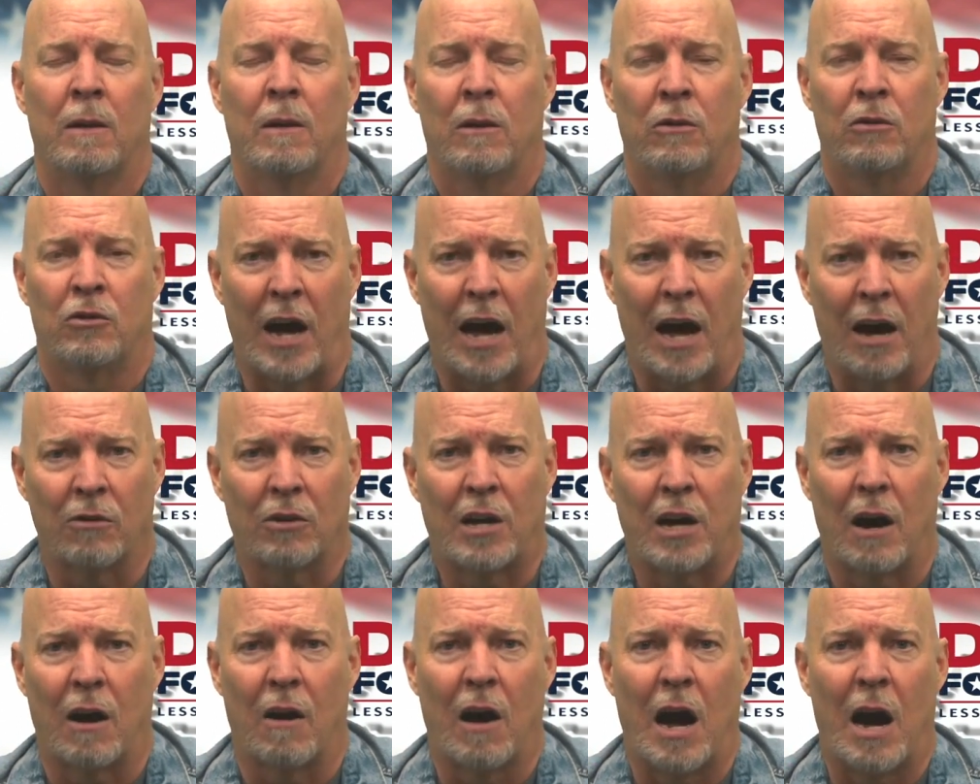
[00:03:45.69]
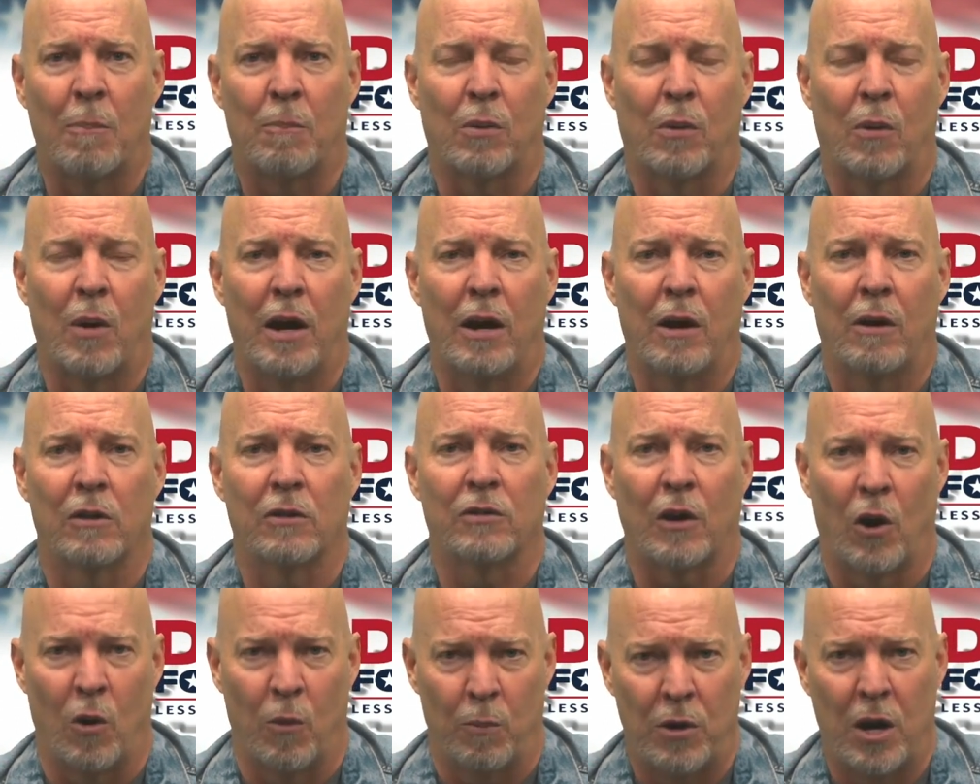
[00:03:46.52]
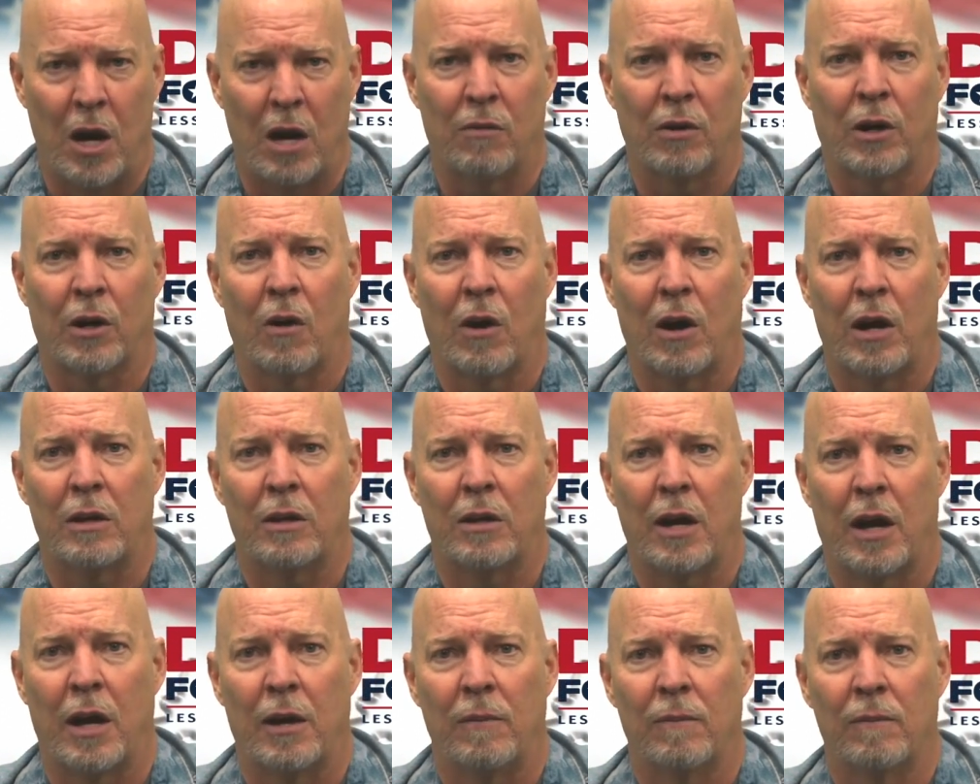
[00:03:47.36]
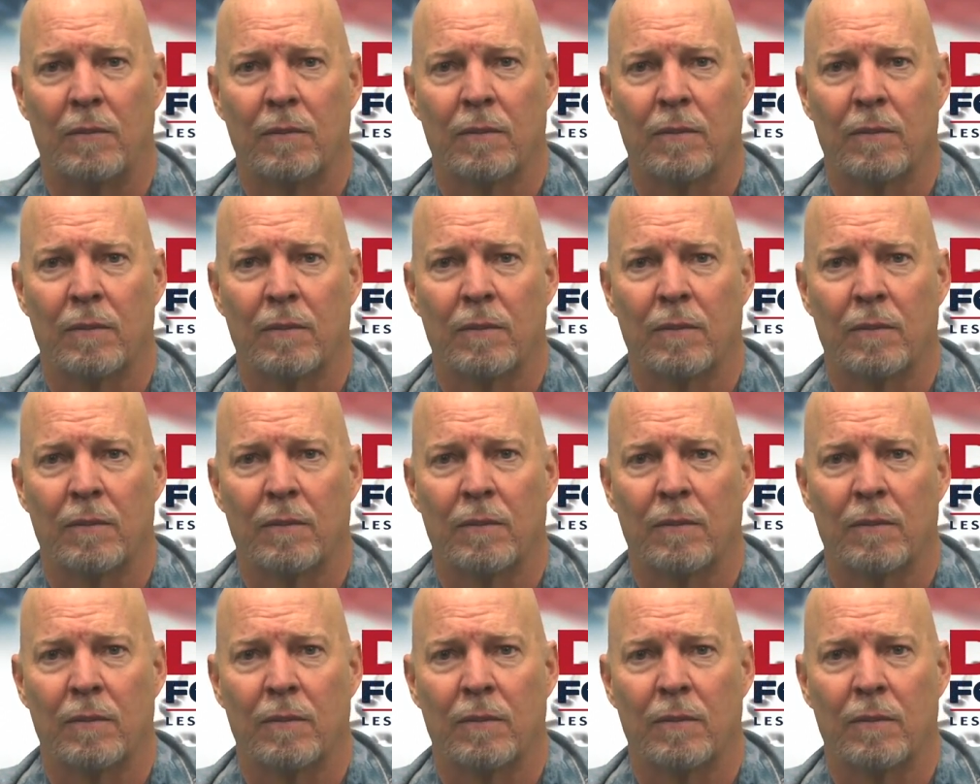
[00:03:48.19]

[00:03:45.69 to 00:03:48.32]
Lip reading: Child care operators, I hope you have a great day.